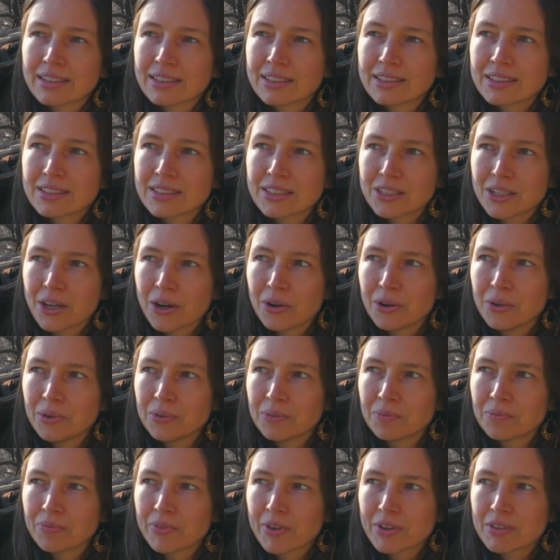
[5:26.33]

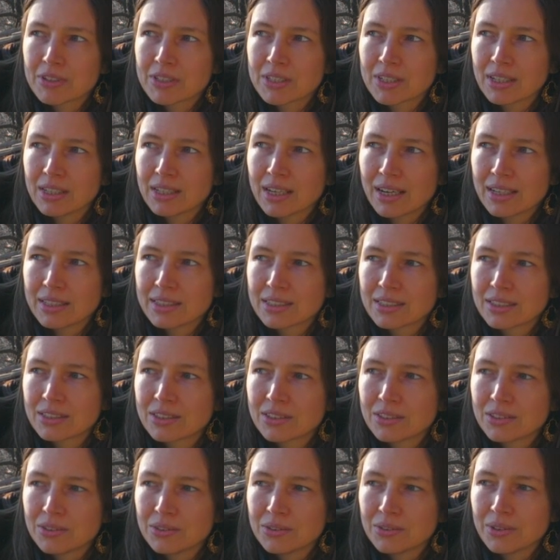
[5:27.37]
So there was a lot
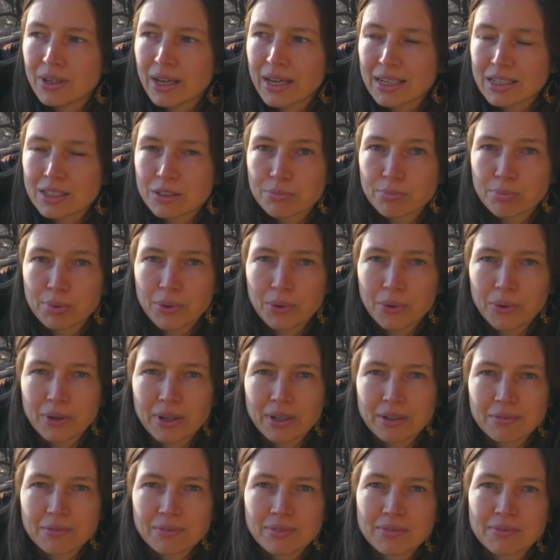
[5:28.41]
to
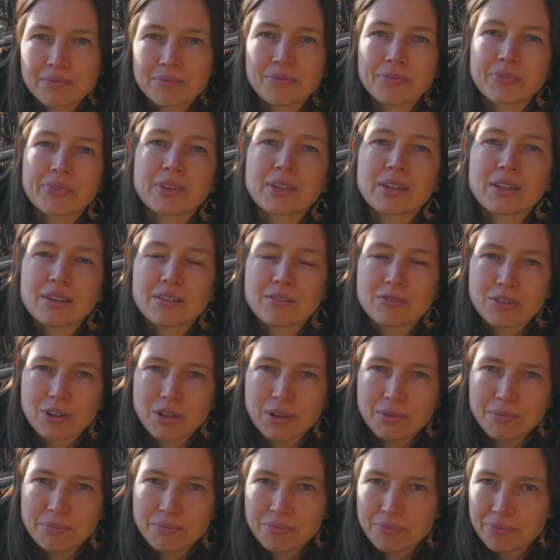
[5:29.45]
explore,
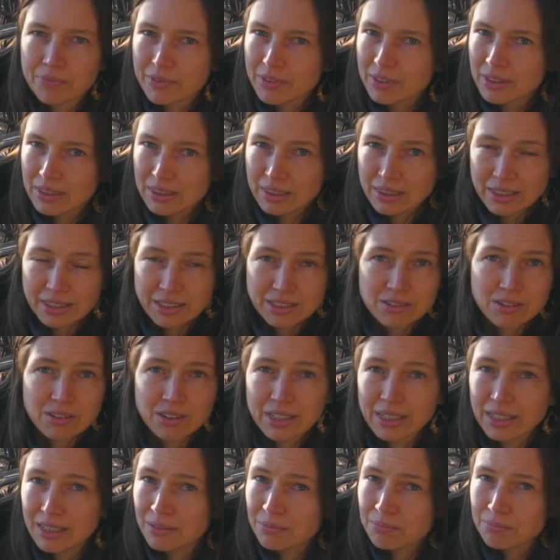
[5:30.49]
from
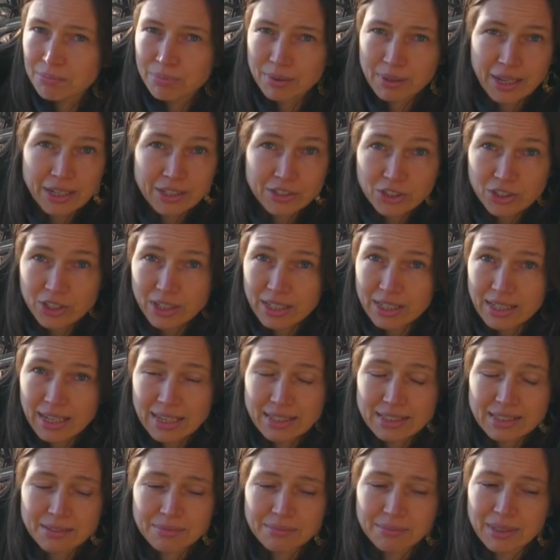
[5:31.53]
literally pleasure
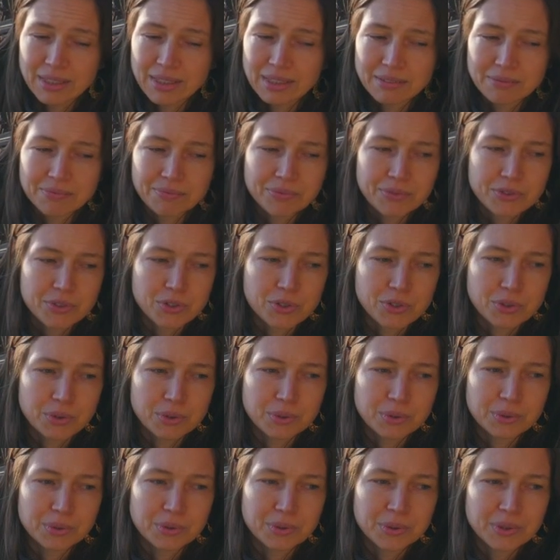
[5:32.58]
anatomy
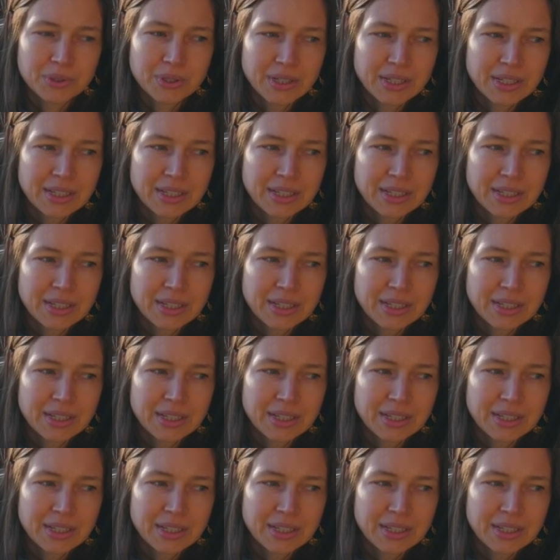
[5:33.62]
to